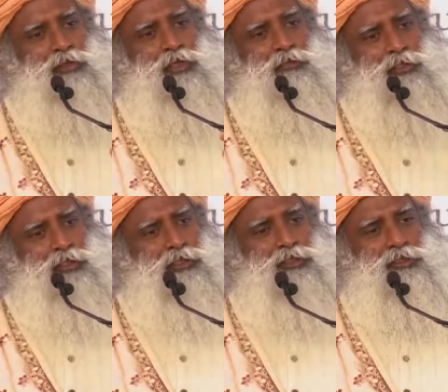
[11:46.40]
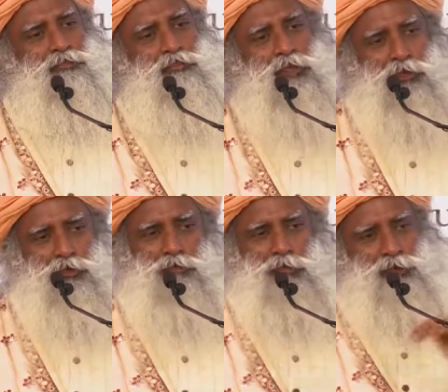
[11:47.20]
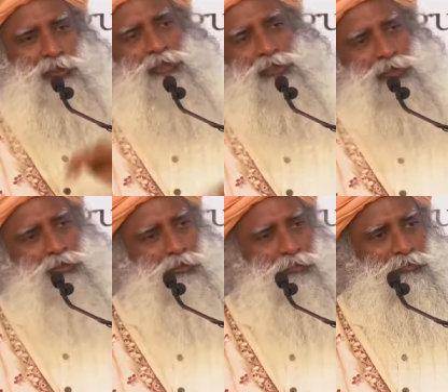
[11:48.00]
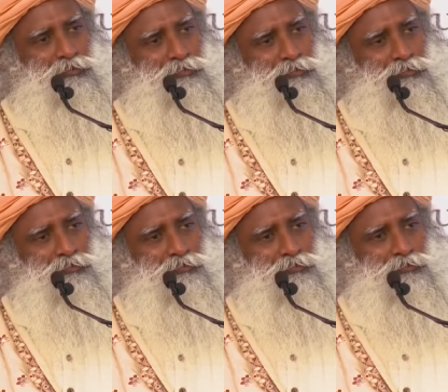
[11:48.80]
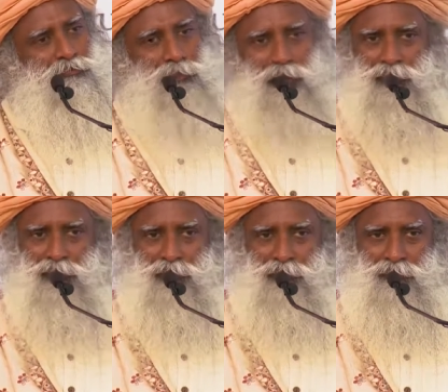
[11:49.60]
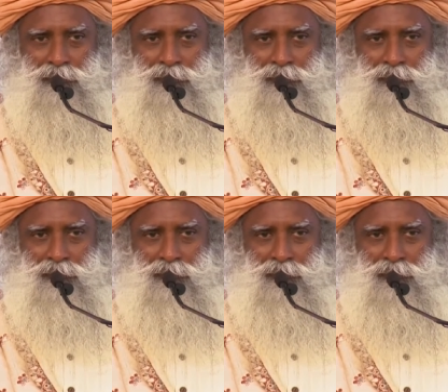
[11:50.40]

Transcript: to the limitations of being human, isn't it so? Yes.